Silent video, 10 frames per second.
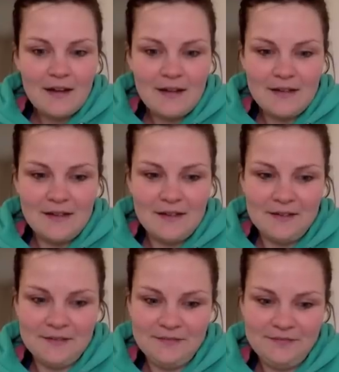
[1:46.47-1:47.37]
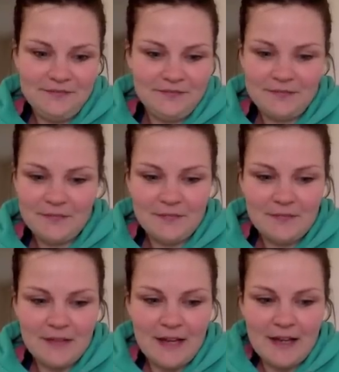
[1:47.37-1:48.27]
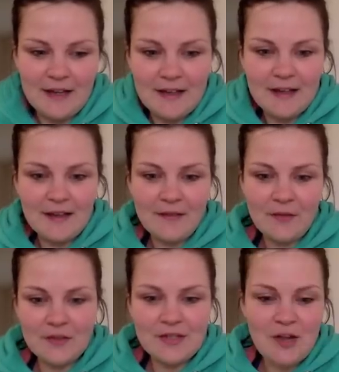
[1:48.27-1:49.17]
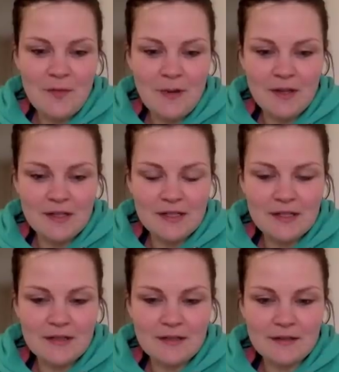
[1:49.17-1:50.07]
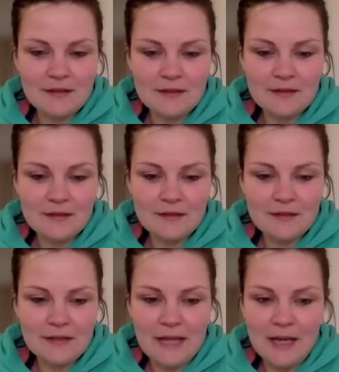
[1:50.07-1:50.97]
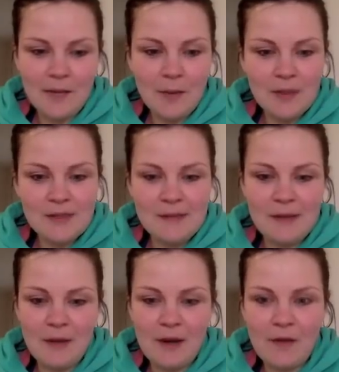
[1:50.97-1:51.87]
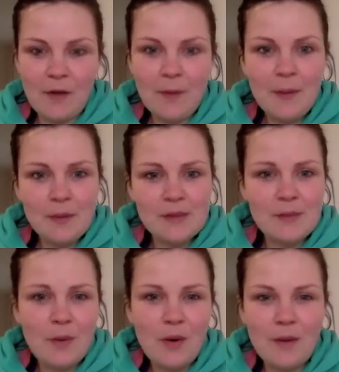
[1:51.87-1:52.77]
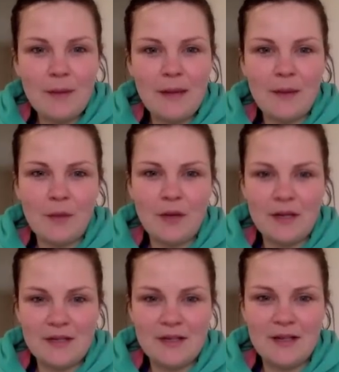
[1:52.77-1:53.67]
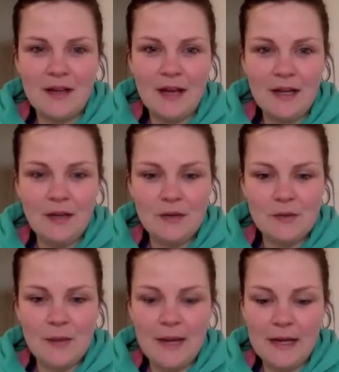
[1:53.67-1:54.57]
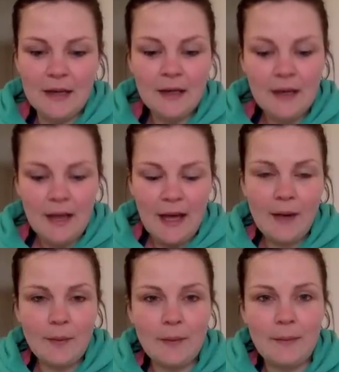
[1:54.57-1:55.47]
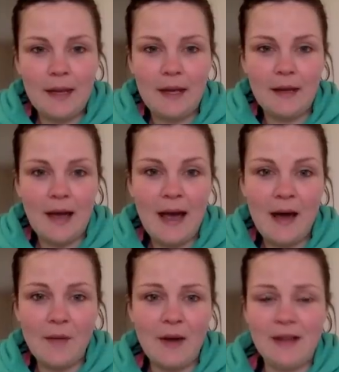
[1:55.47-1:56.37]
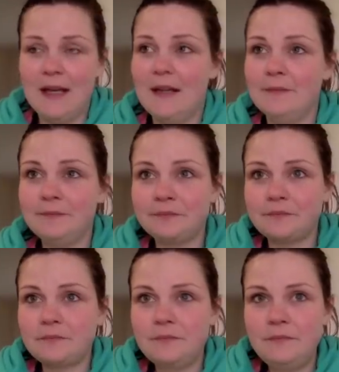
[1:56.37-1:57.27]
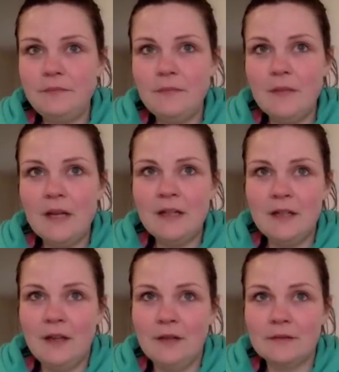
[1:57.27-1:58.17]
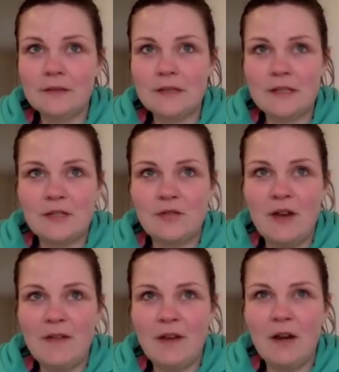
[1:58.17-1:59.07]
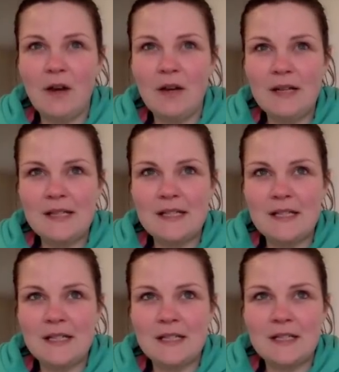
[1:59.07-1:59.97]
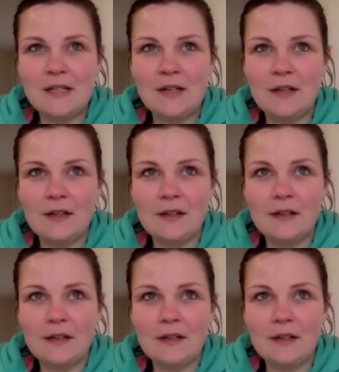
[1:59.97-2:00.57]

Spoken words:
I don't know. Like, I've got so much that I could possibly want. I've got people supporting me and wanting to like lose weight, helping me out, and then, I don't know, just driving along listening to